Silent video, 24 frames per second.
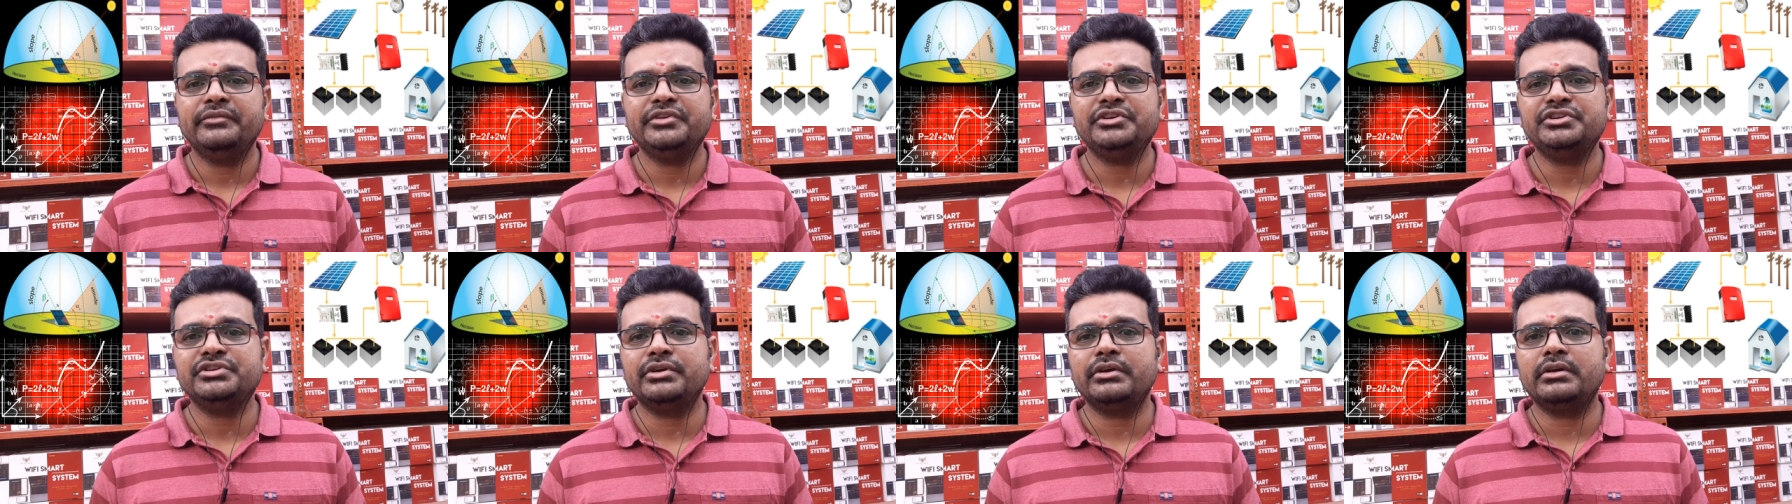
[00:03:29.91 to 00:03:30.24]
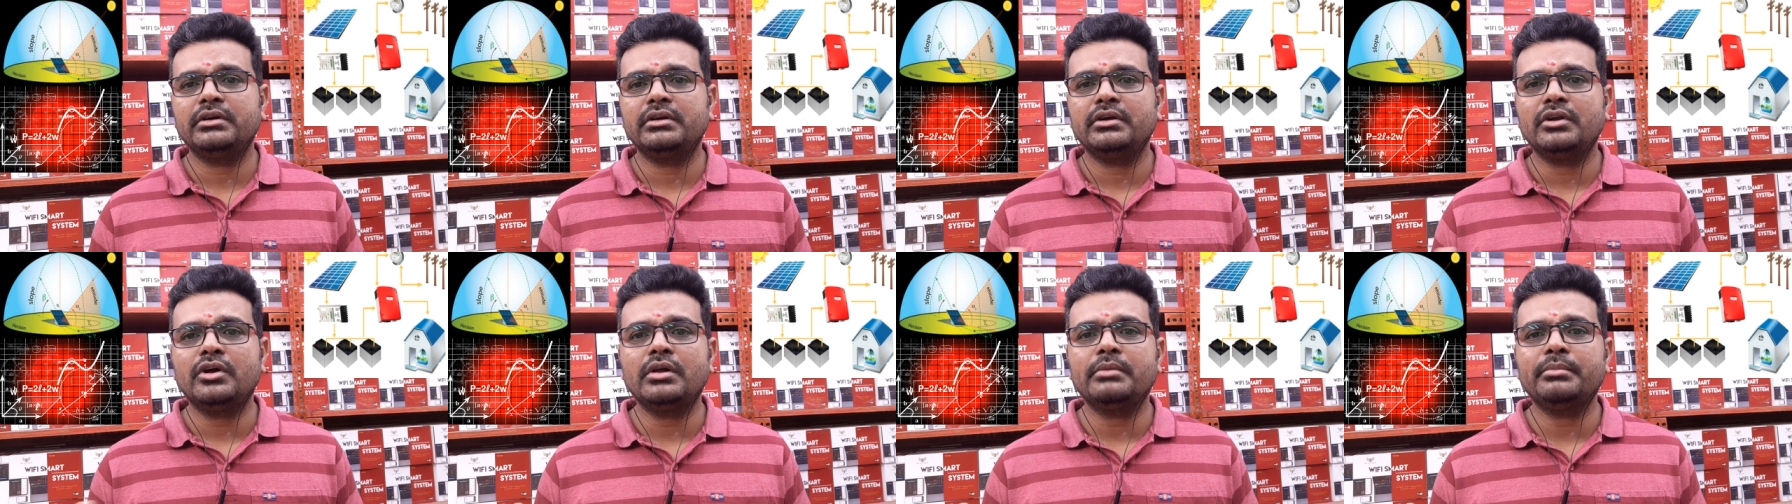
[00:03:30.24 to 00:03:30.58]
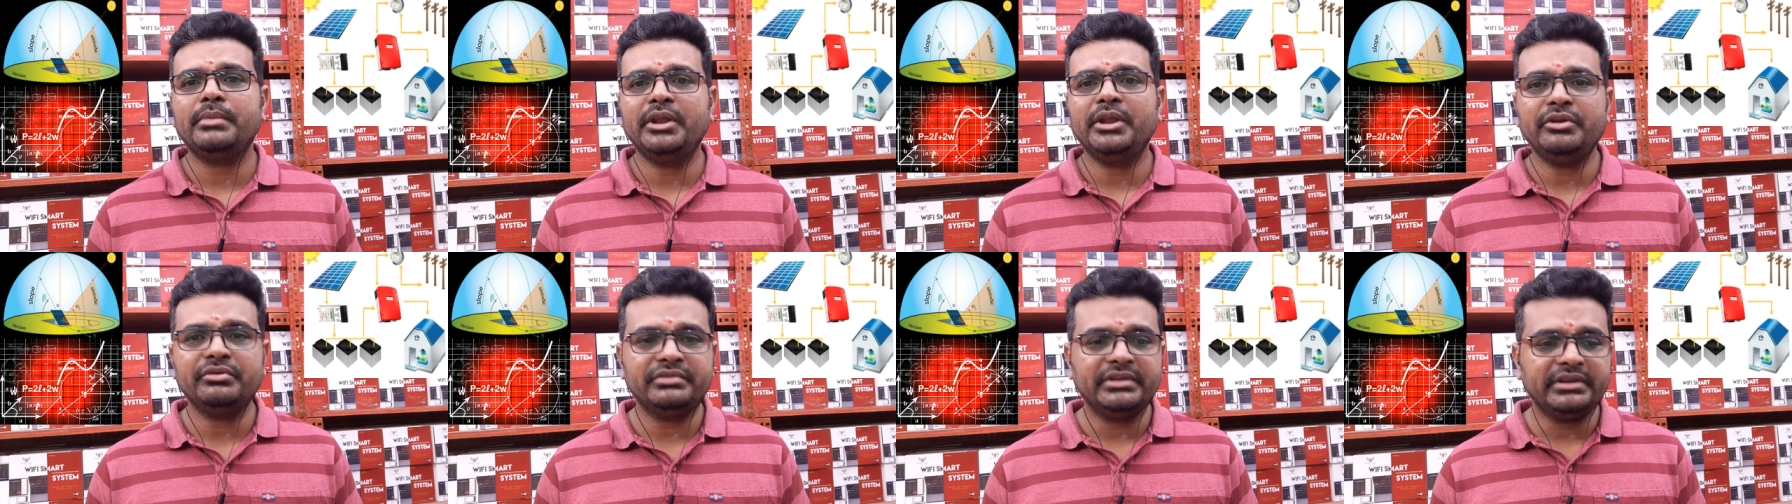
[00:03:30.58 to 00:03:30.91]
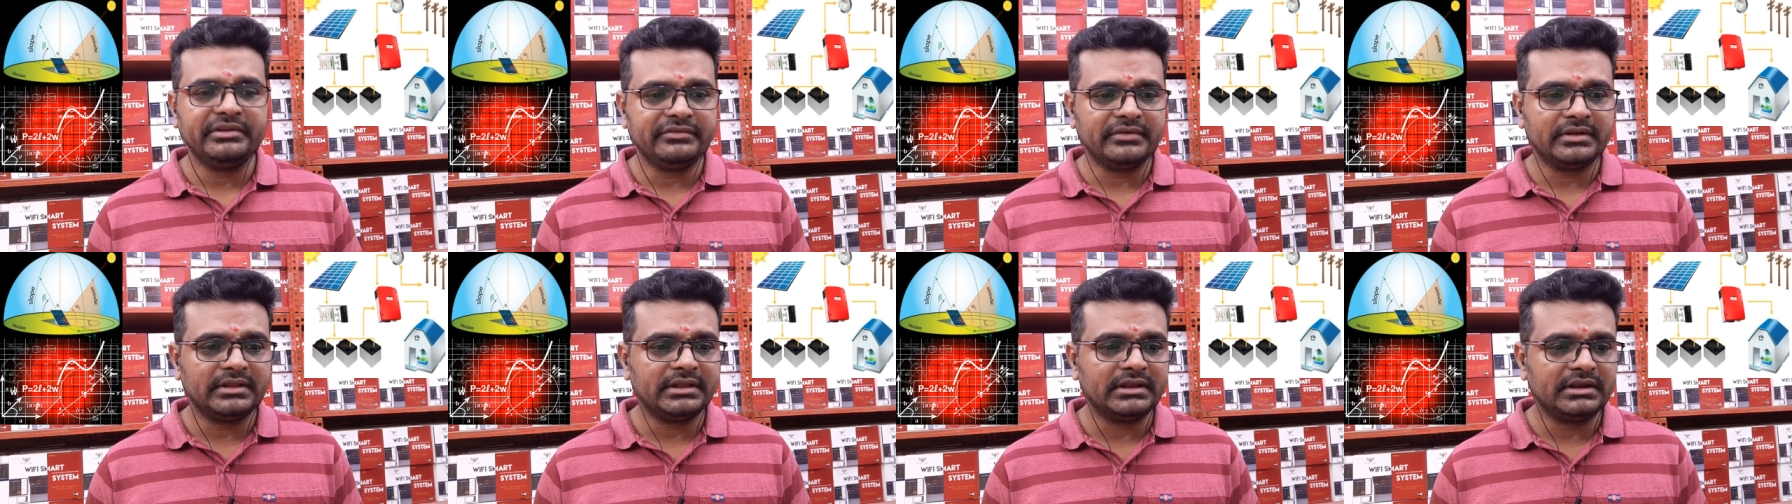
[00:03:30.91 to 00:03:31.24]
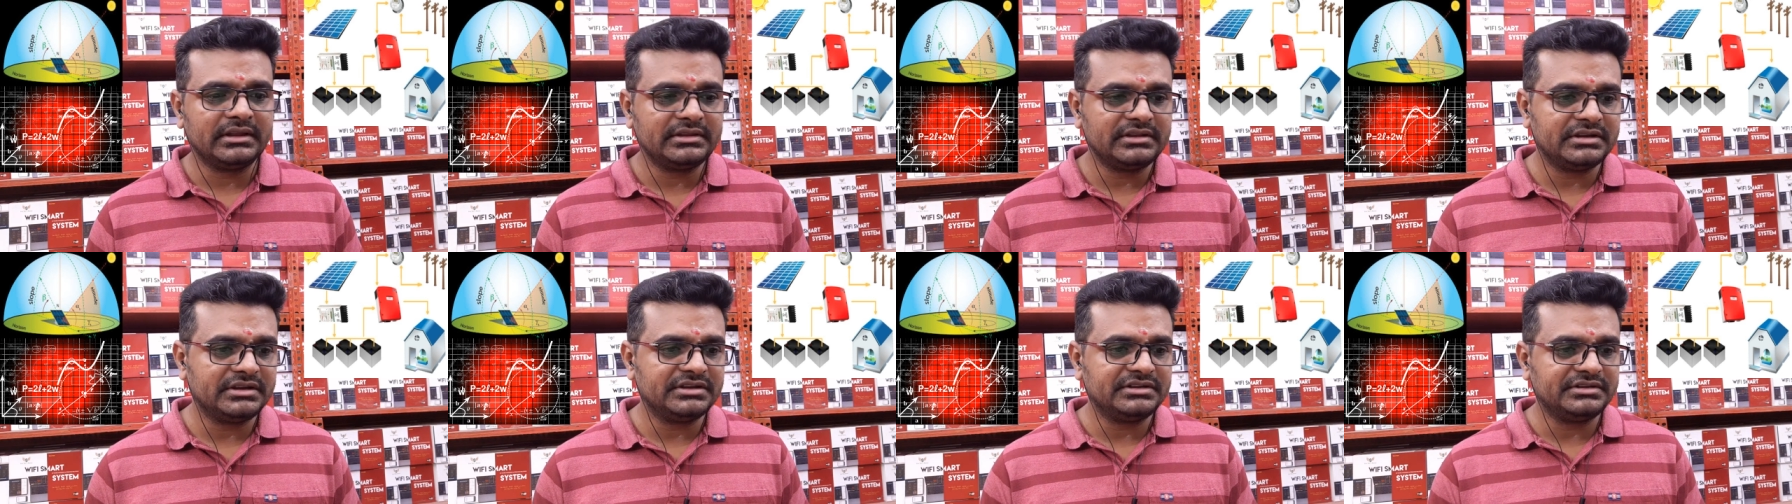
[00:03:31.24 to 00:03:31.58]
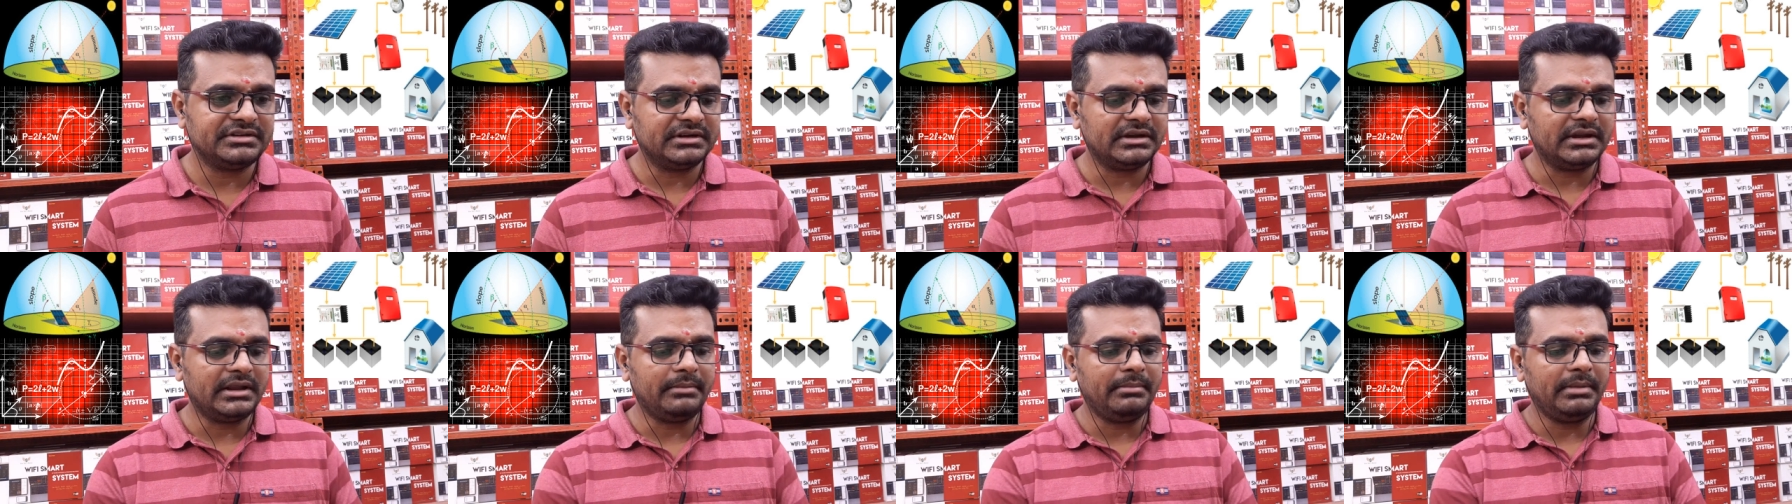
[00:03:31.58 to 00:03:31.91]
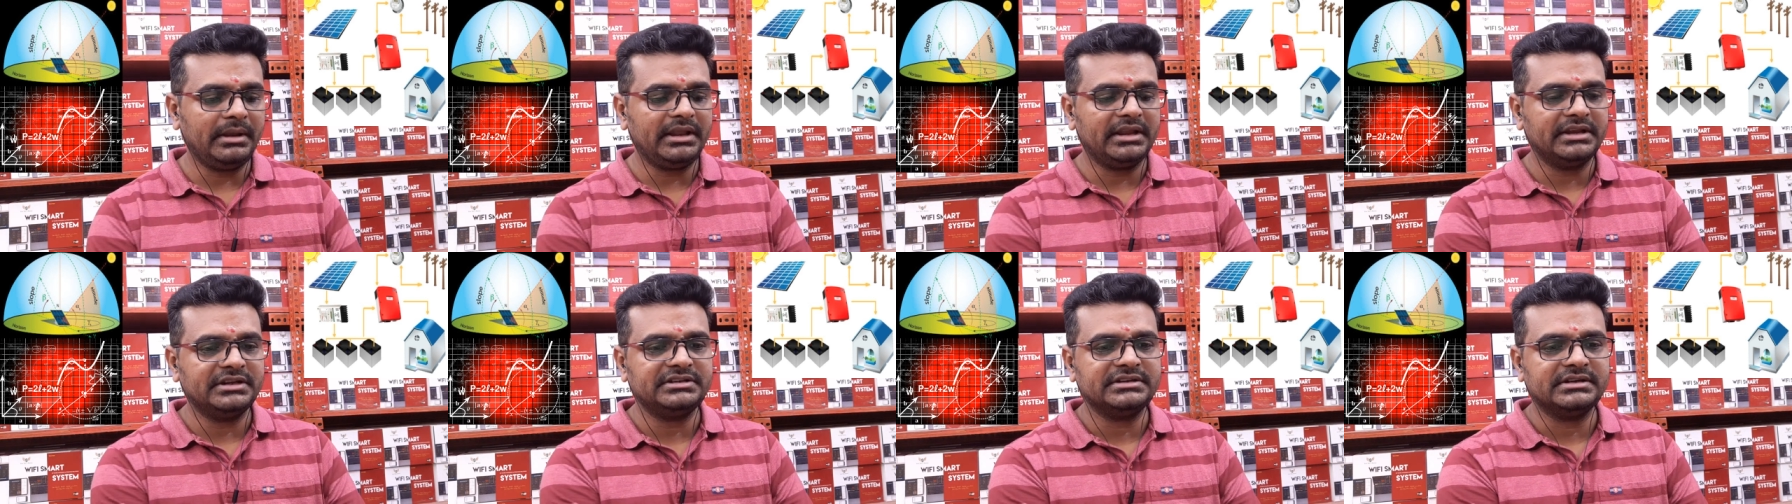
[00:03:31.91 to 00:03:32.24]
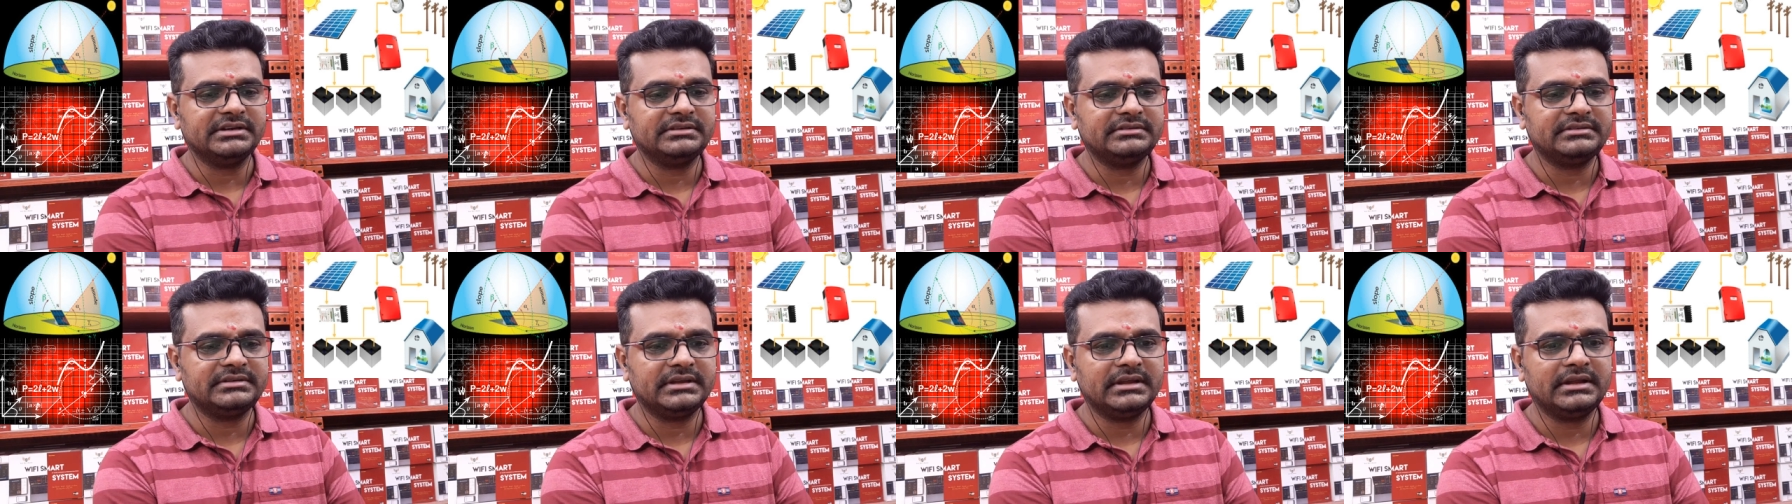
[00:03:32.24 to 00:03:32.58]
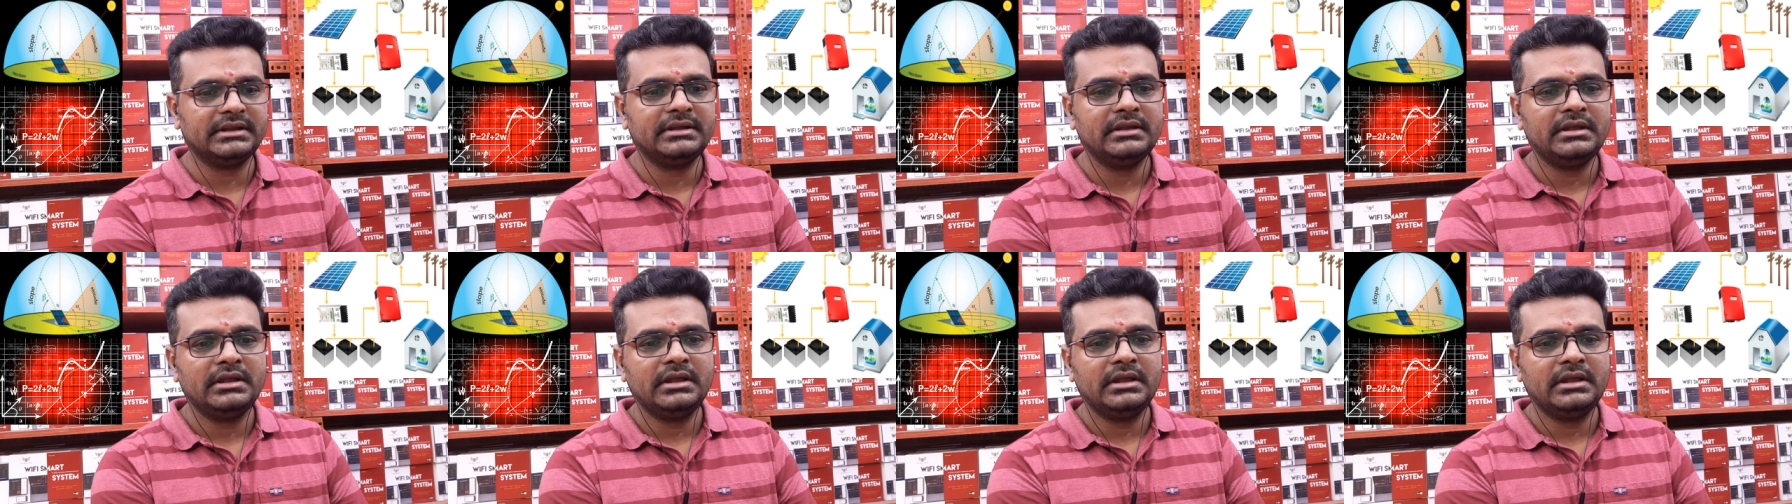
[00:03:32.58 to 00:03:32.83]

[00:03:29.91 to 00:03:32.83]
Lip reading: which you are normally using for the residential applications.